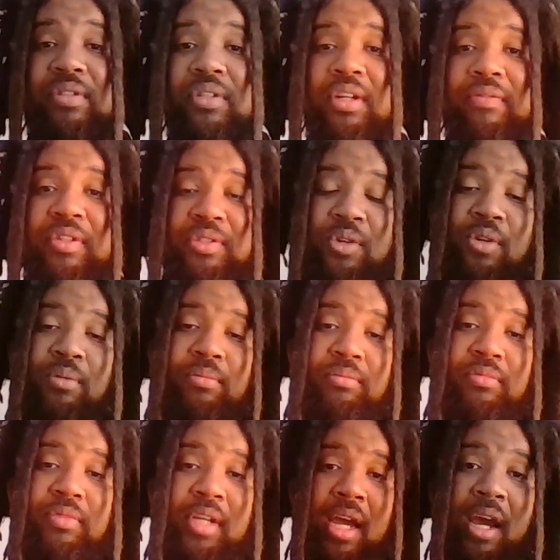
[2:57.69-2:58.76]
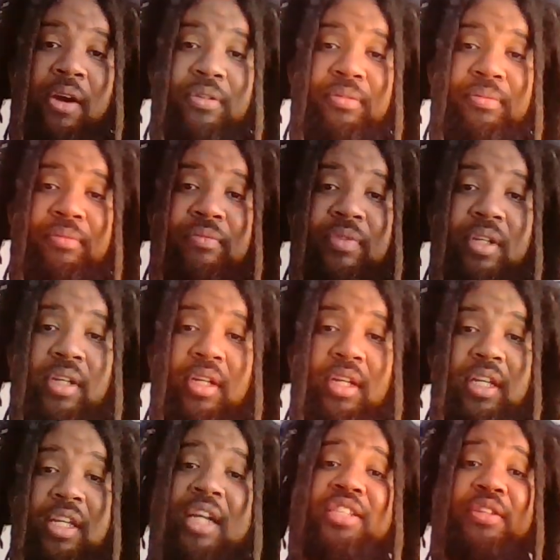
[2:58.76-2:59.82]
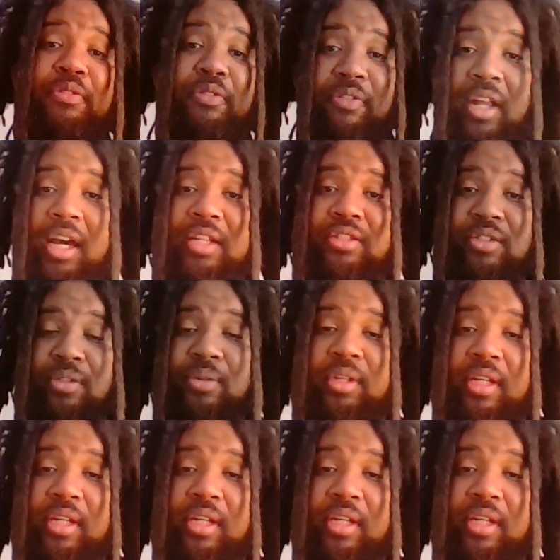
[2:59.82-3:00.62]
of his hometown, he actually fled to the